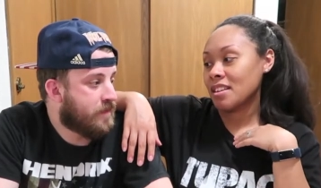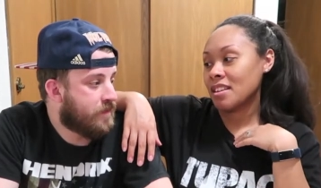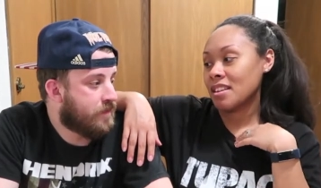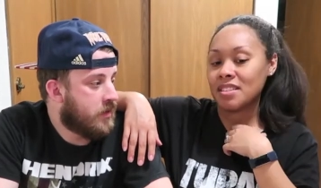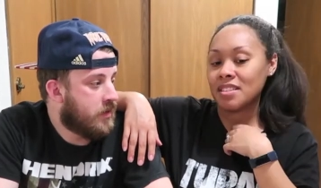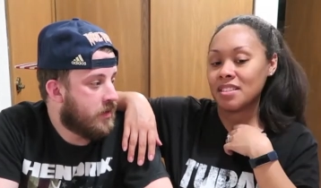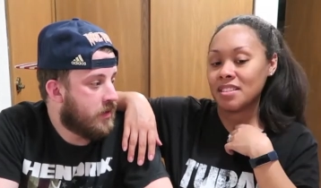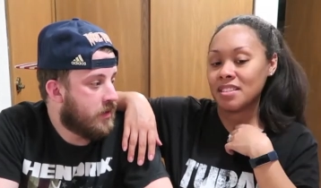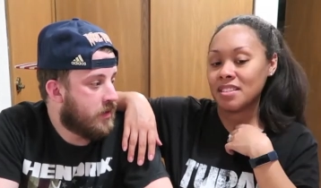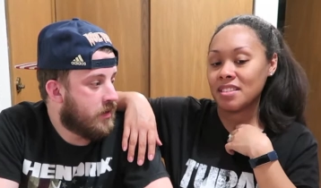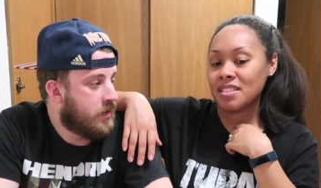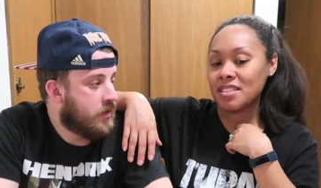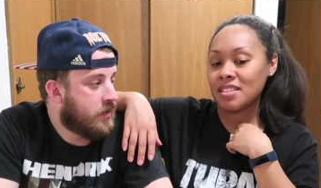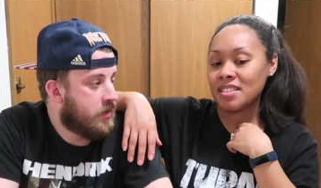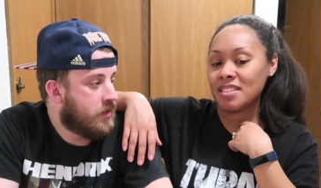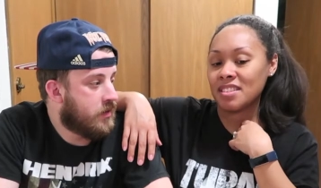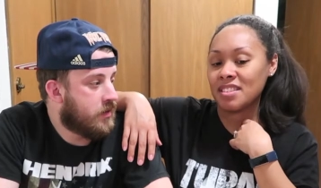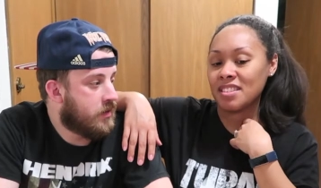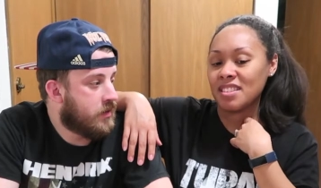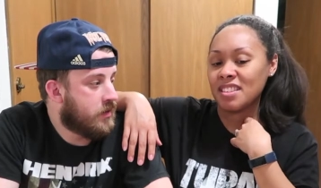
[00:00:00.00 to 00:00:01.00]

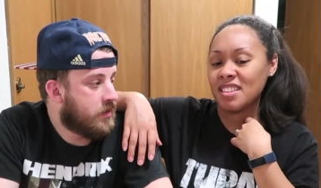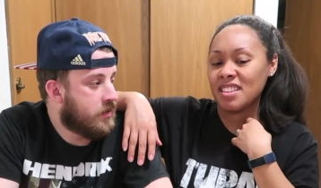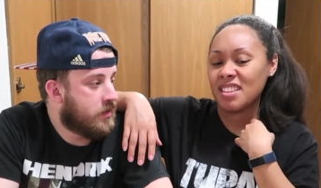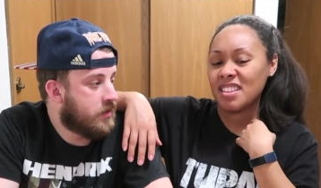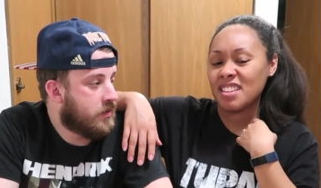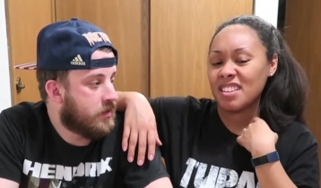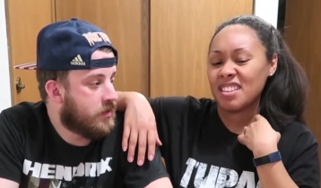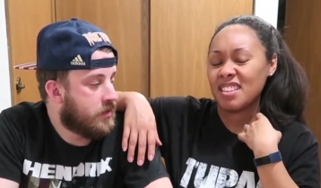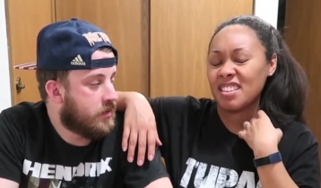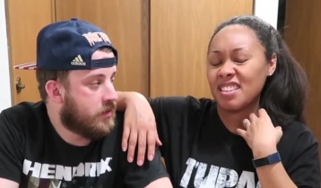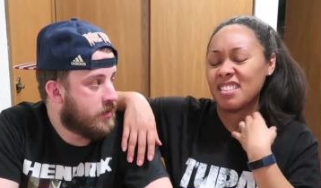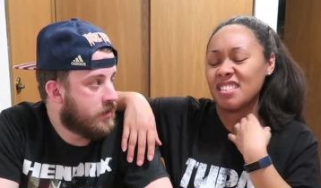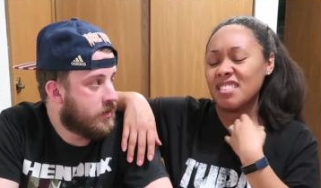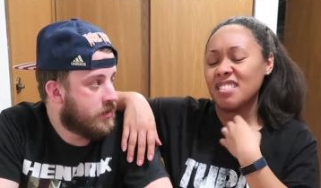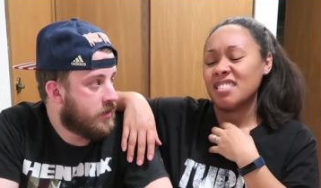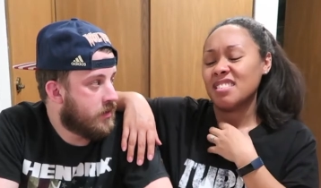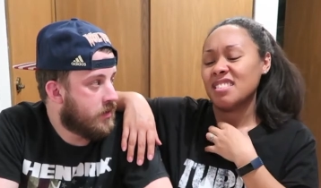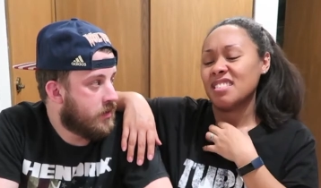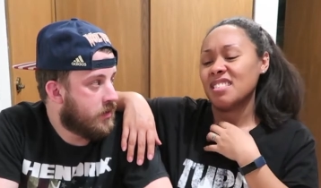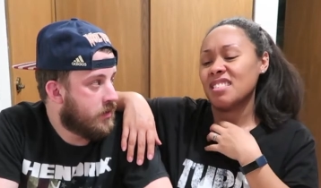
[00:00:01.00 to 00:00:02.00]

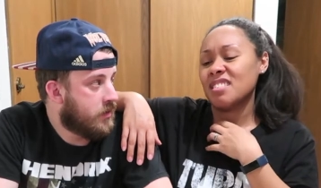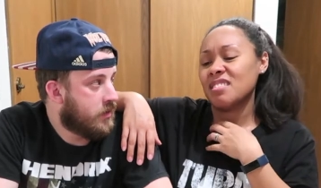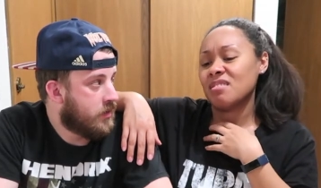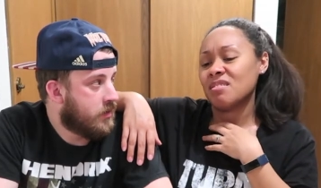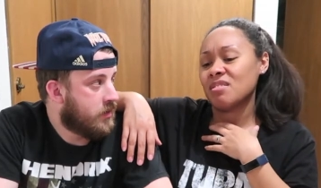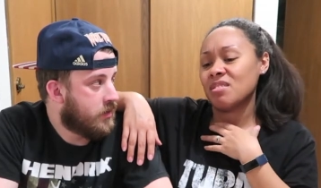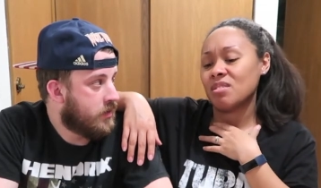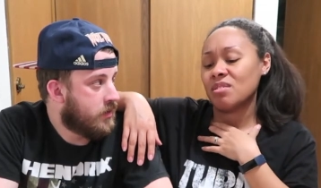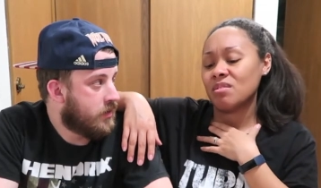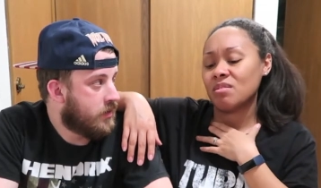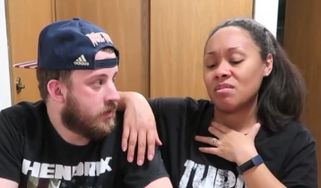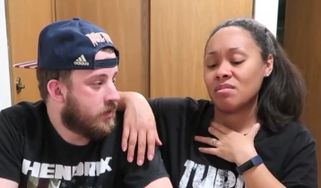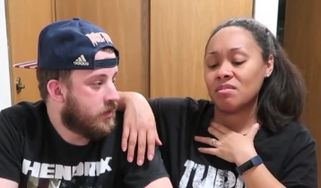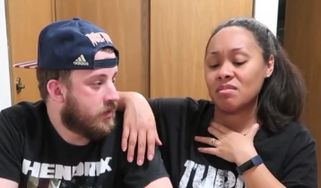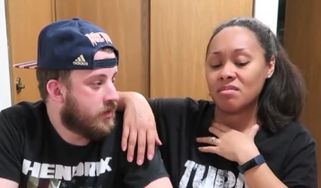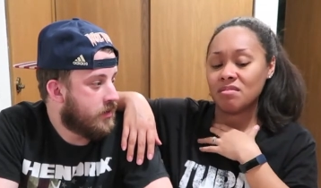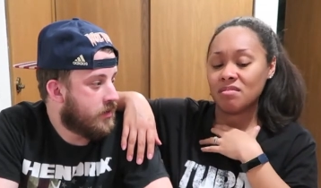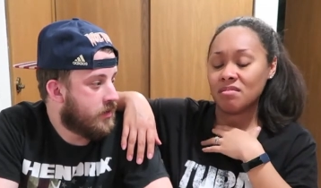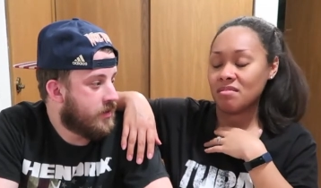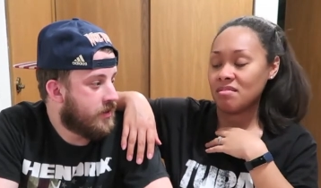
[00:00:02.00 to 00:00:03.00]

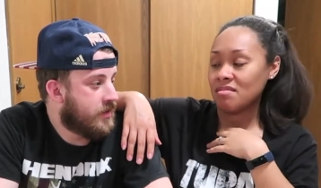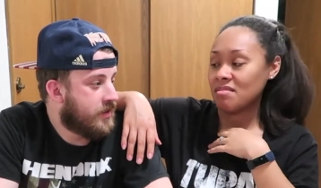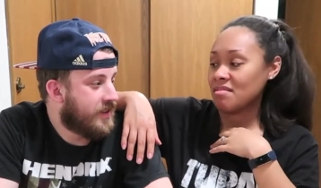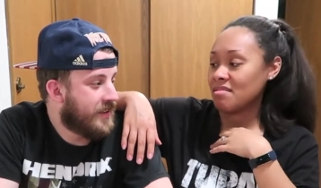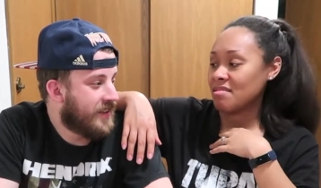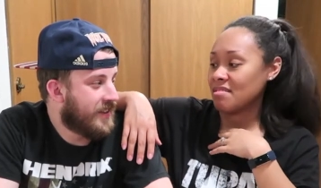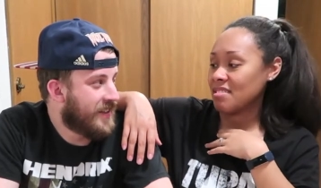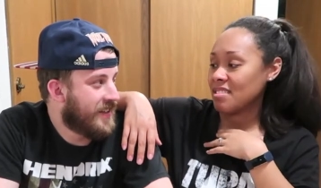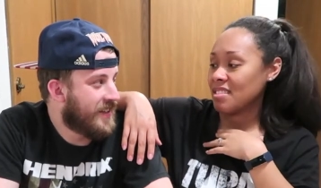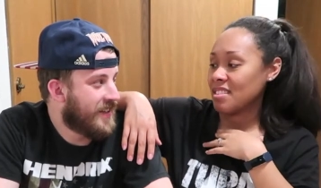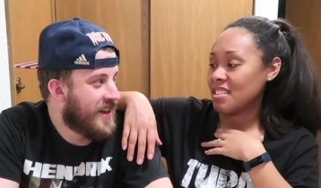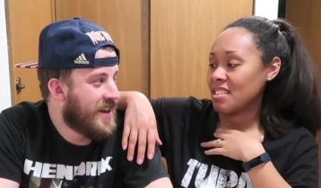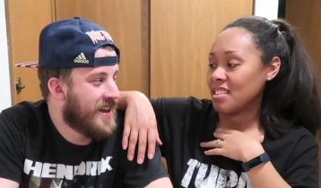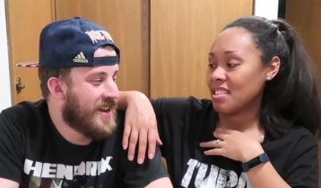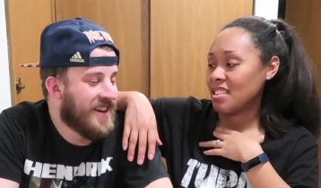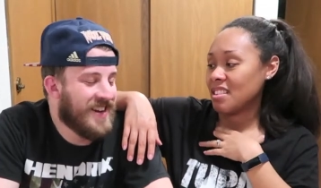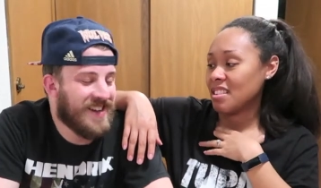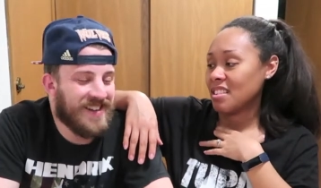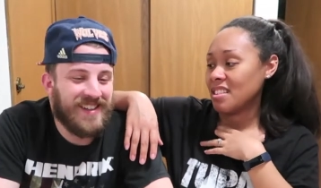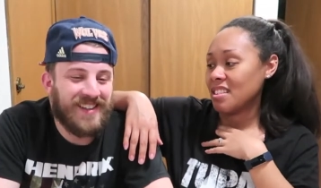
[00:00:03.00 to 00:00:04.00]

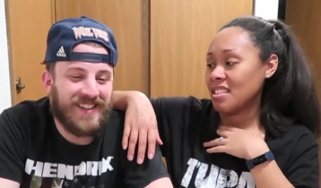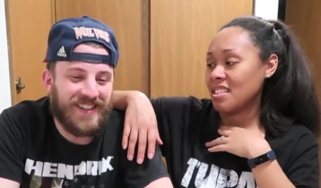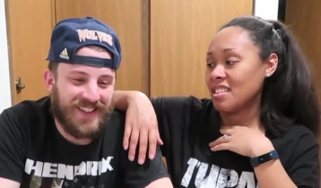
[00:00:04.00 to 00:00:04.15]
[no speech]